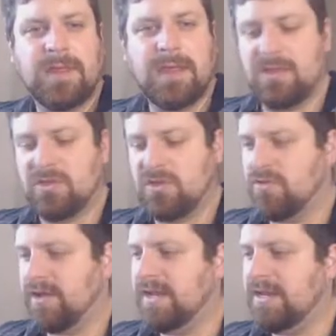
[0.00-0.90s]
In
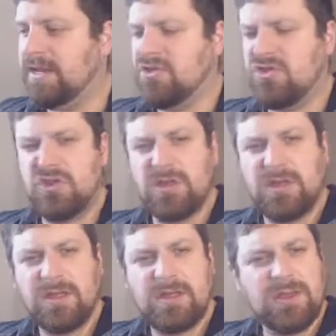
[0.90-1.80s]
Strike
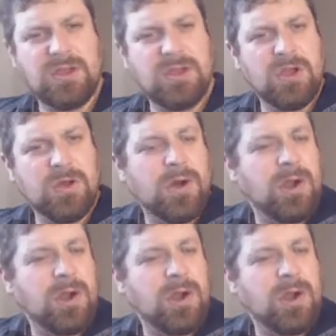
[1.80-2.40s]
Ninja, no,